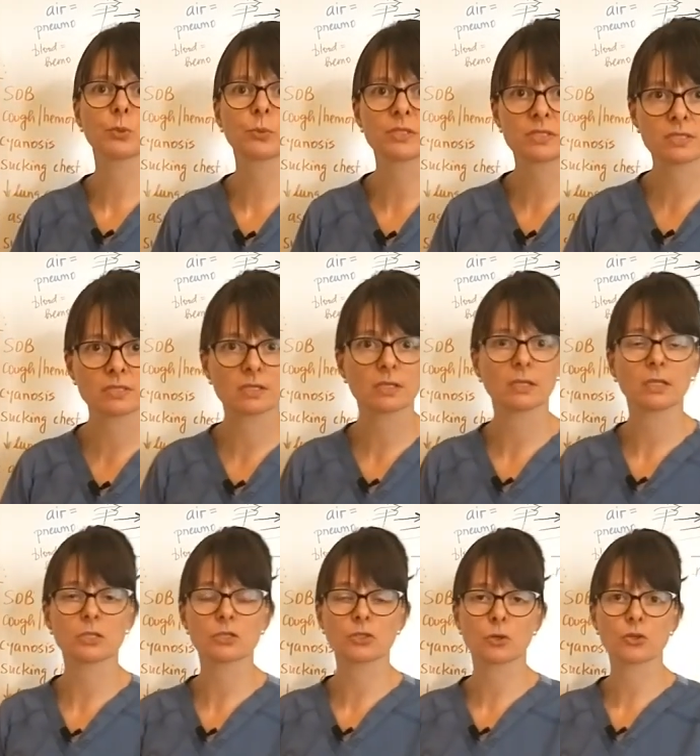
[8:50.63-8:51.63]
which is the
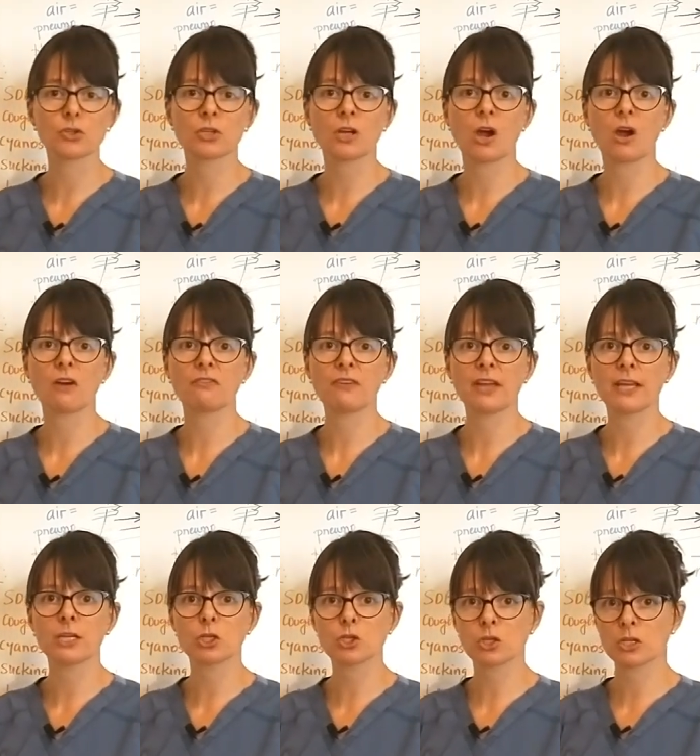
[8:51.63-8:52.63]
insertion of
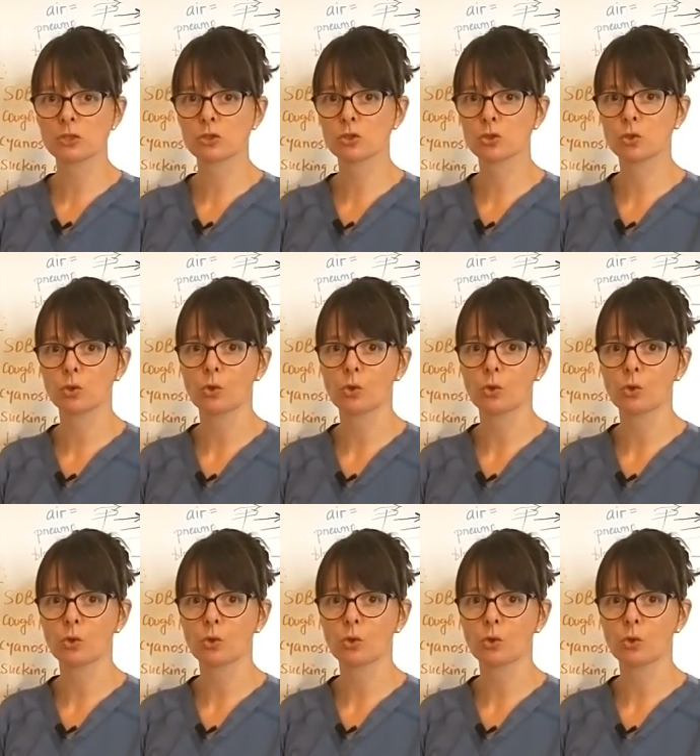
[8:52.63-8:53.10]
a chest